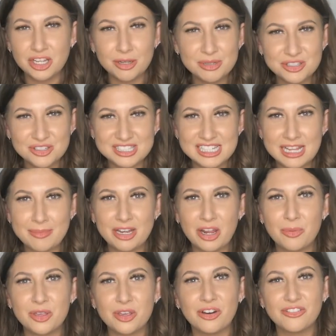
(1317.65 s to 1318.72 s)
do be sure to let me know
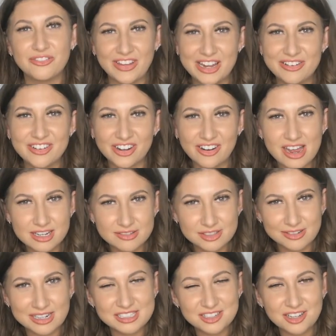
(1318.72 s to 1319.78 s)
what your favorite kind of
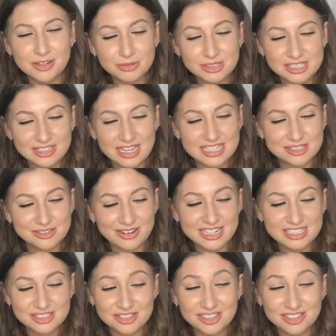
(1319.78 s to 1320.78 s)
scratch card was that I scratched